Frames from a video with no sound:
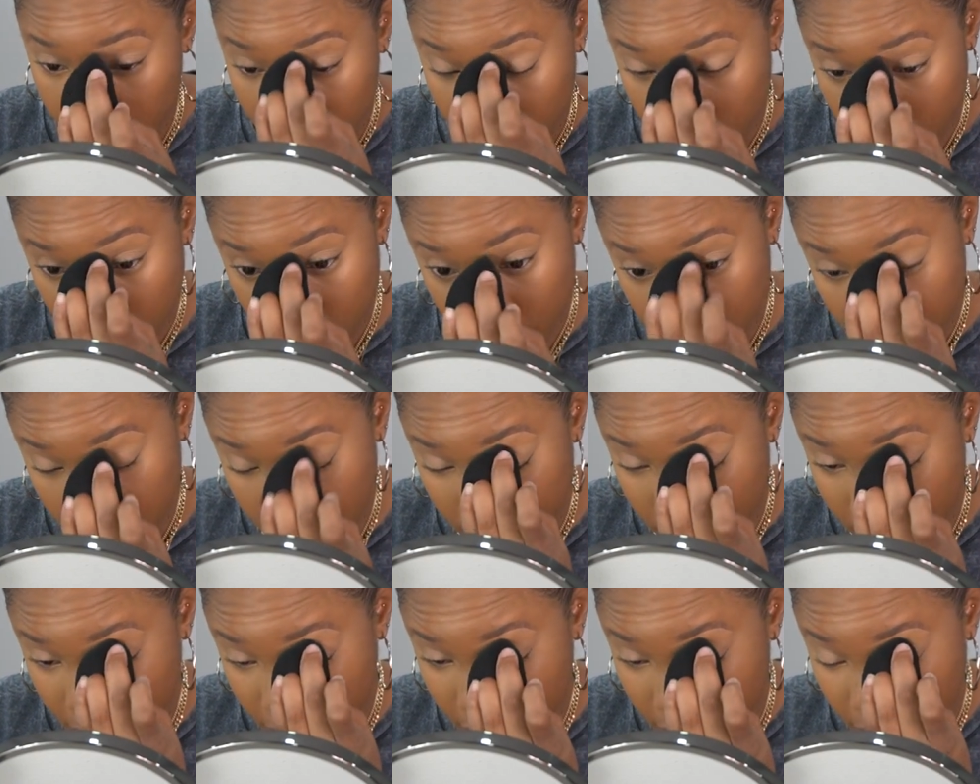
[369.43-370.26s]
Lord
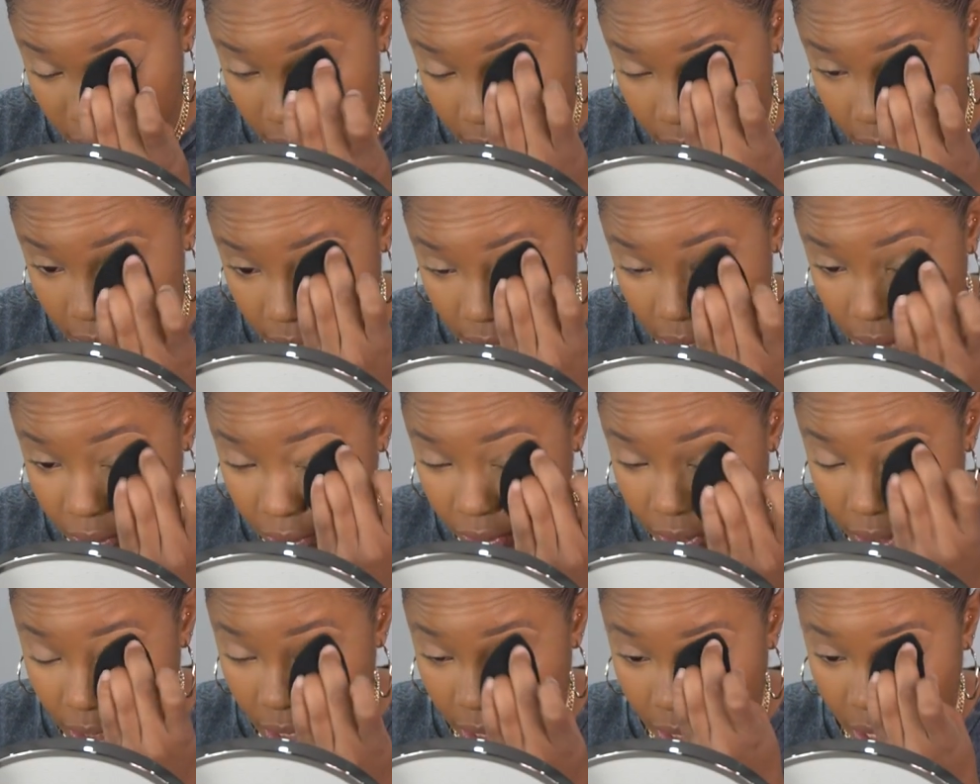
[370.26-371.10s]
Jesus, I
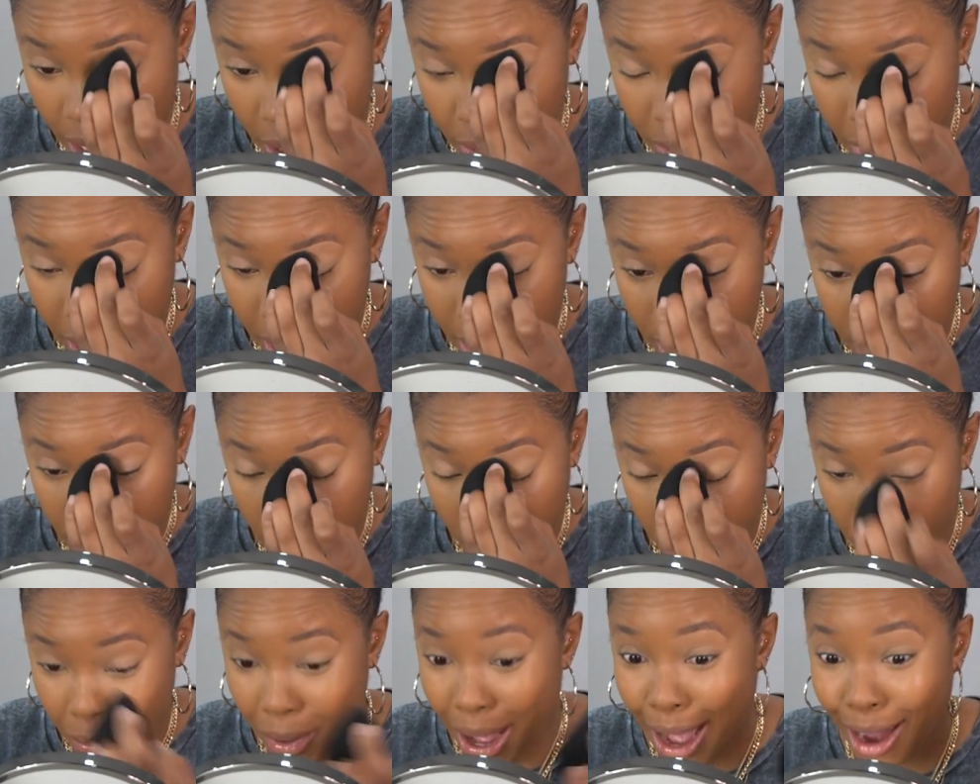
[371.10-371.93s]
feel like I'm messing
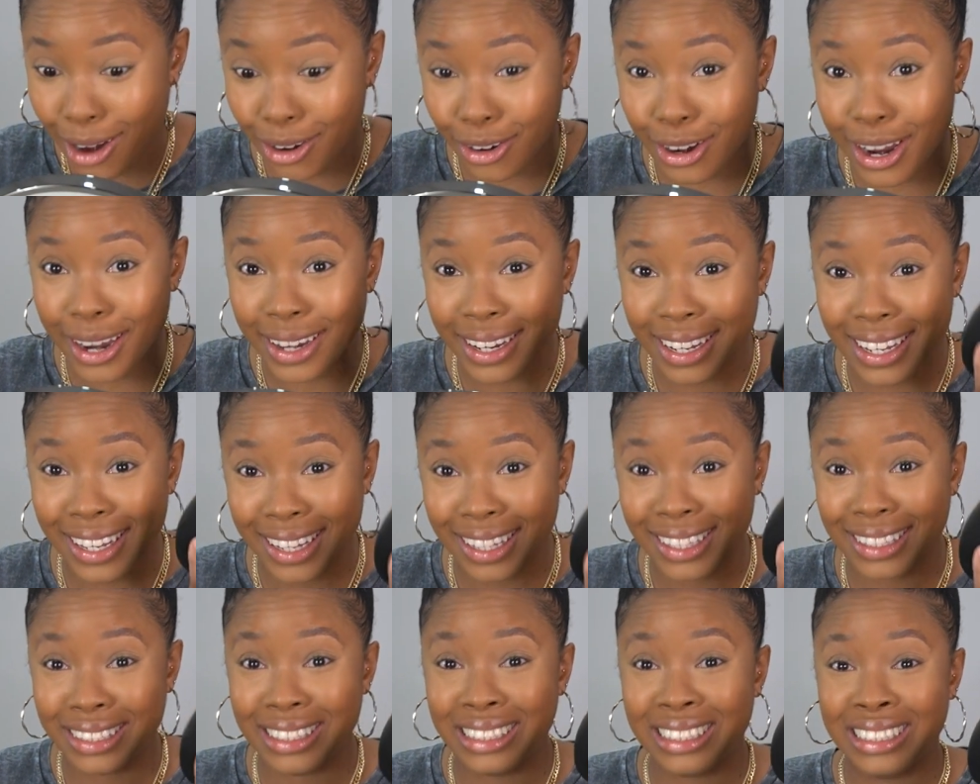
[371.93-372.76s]
up already.
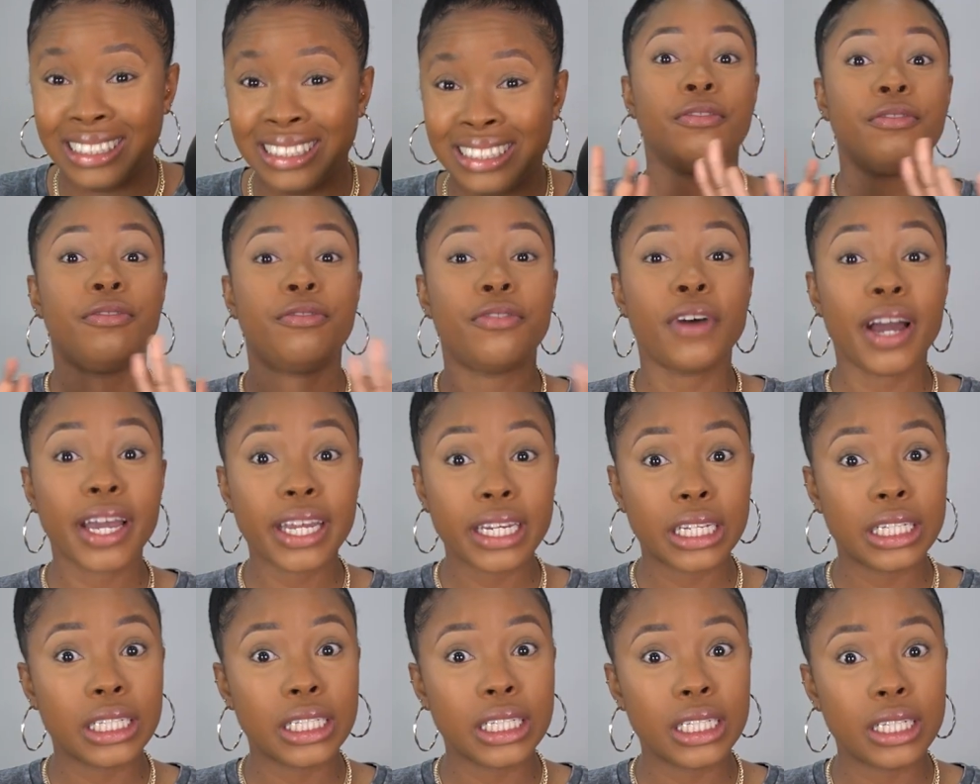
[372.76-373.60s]

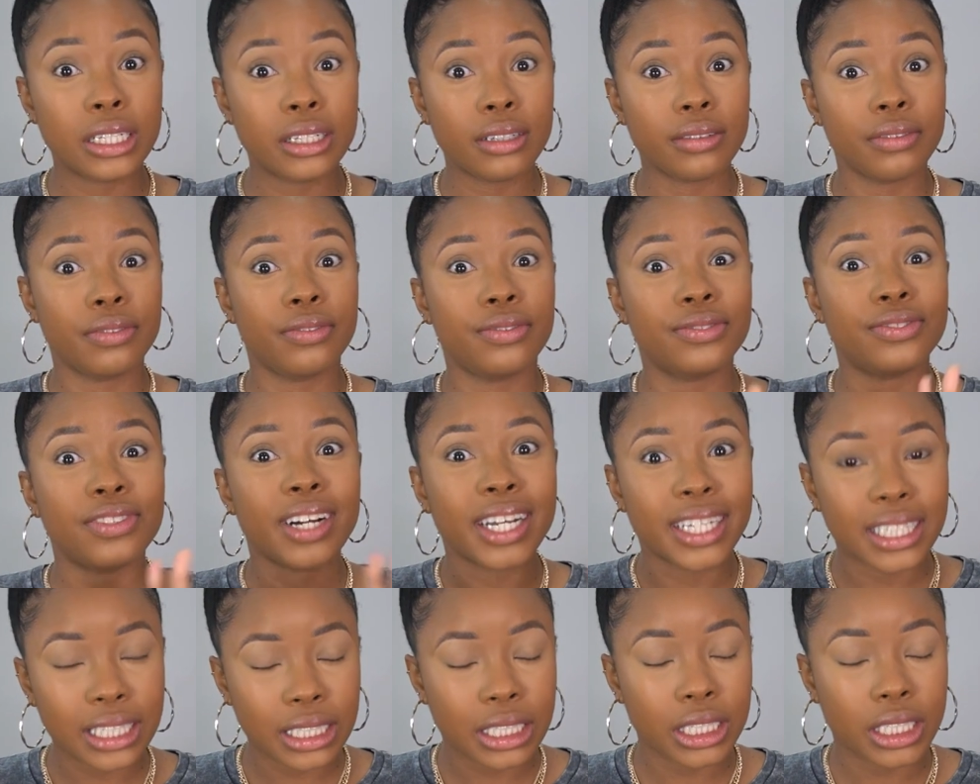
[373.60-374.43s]
Finally,
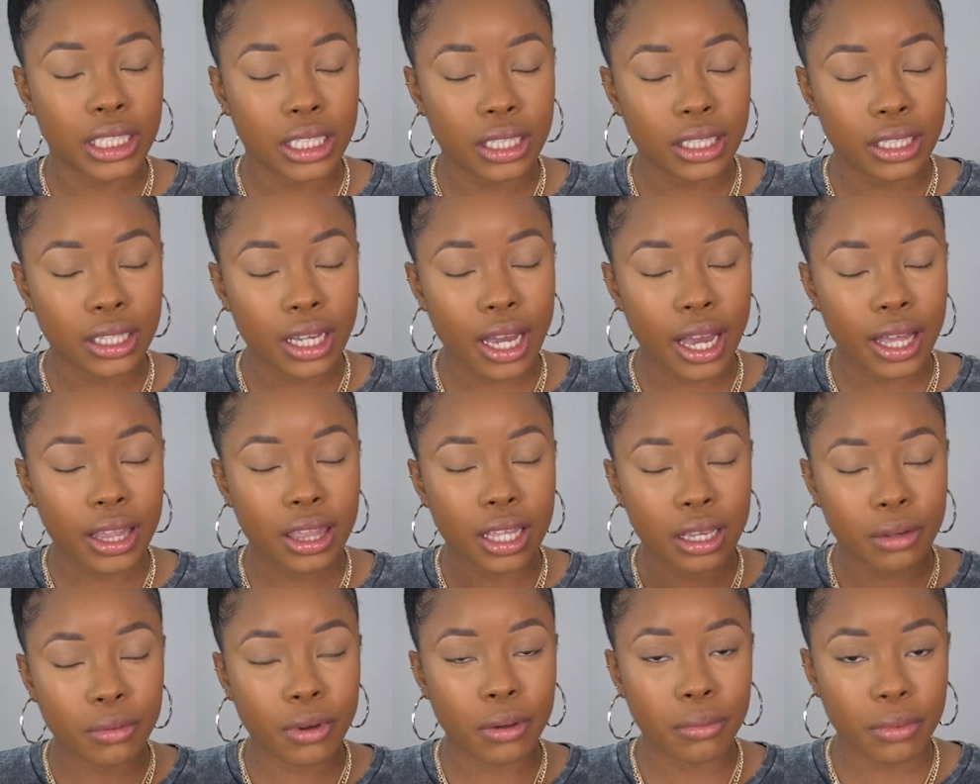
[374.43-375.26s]
I
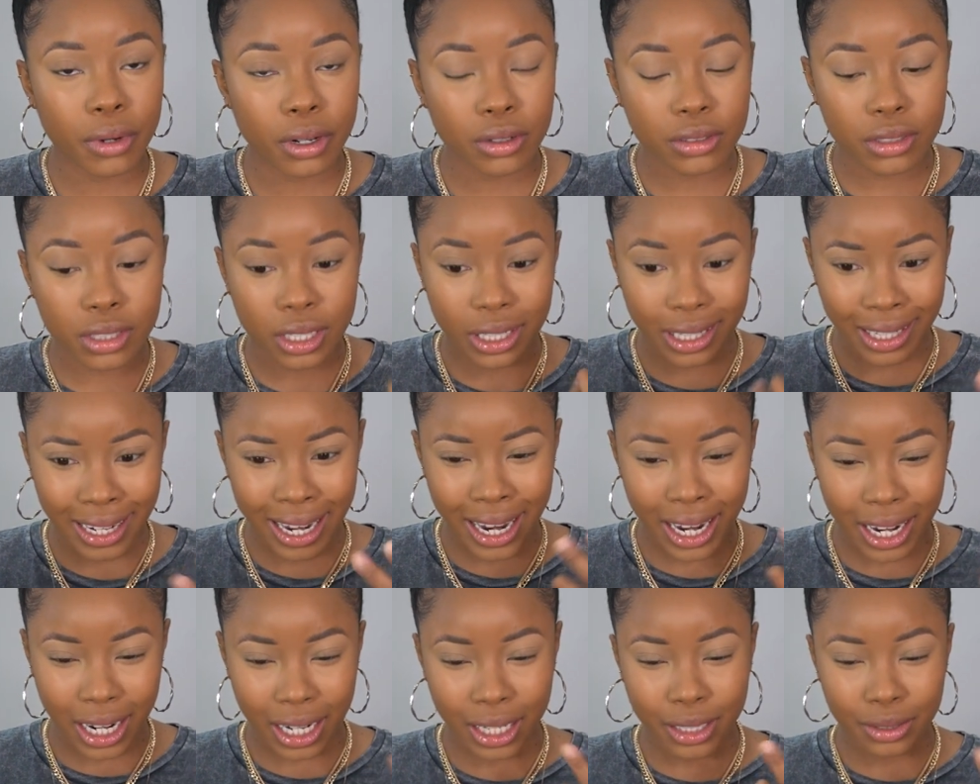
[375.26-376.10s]
think my brows looking
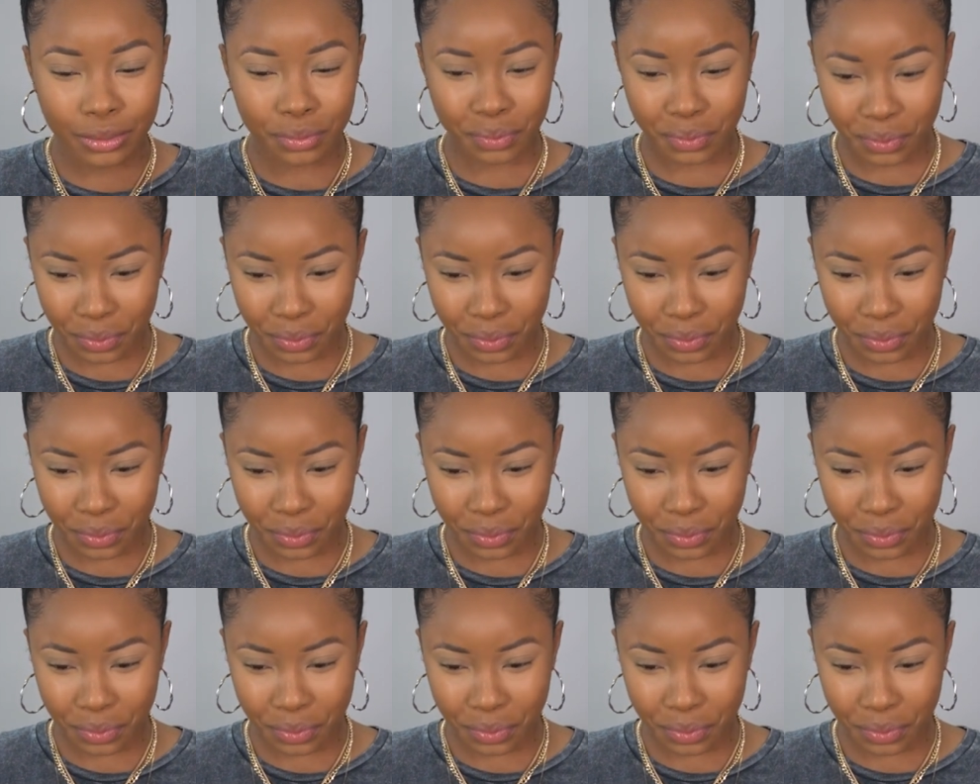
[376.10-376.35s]
a